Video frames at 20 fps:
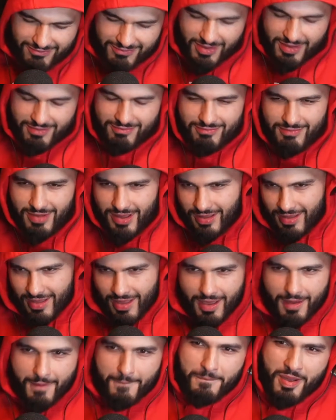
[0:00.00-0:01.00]
I just
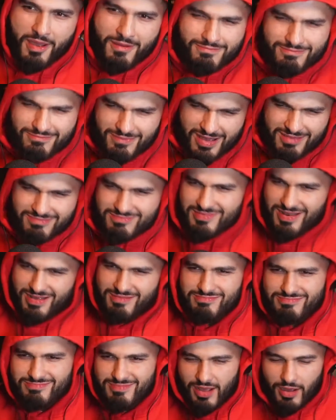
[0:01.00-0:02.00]
never know when death's going to be
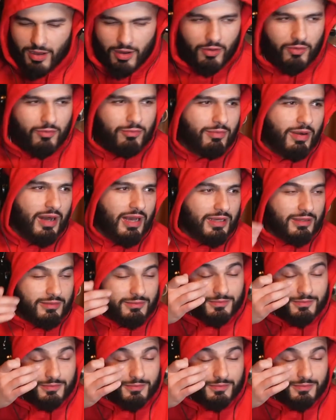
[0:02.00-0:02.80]
around the corner. So that is